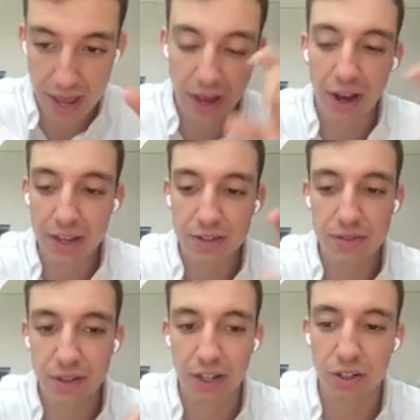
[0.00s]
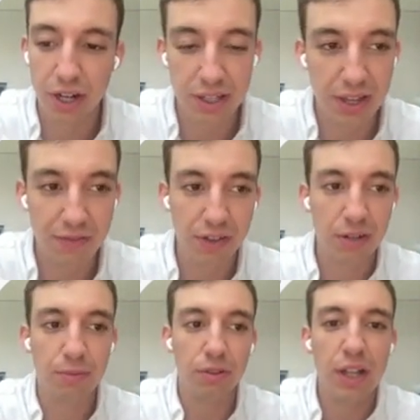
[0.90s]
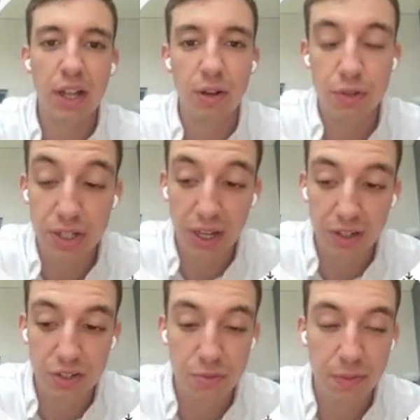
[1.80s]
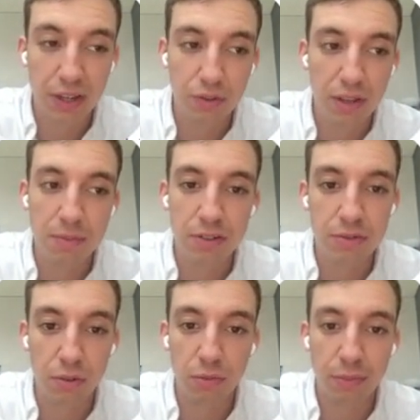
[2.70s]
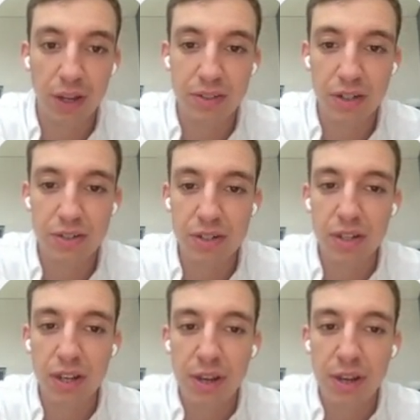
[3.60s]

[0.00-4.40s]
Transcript: AI is like create that variable, which again could just make your emails a lot more personalized.